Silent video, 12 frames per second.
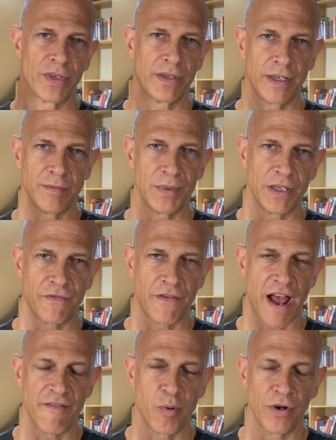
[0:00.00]
They'd be at
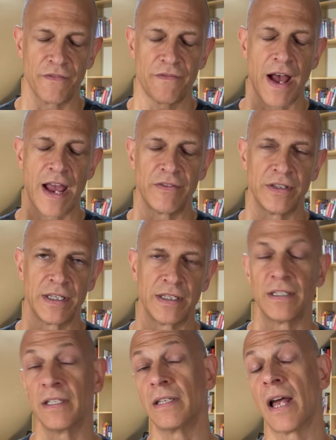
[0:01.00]
5.5 and
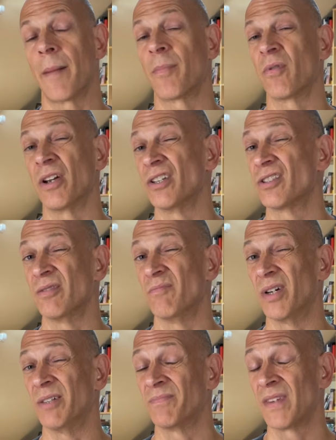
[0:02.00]
they'd need an operation.
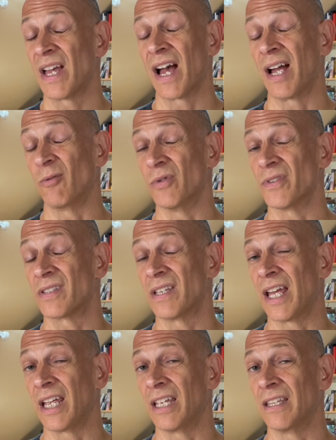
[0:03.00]
But I will
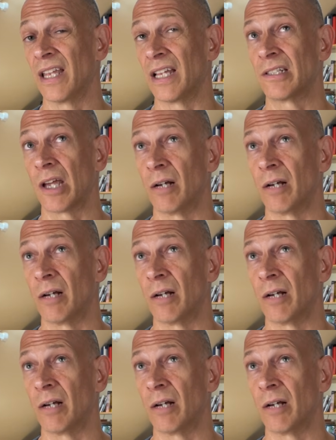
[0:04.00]
say that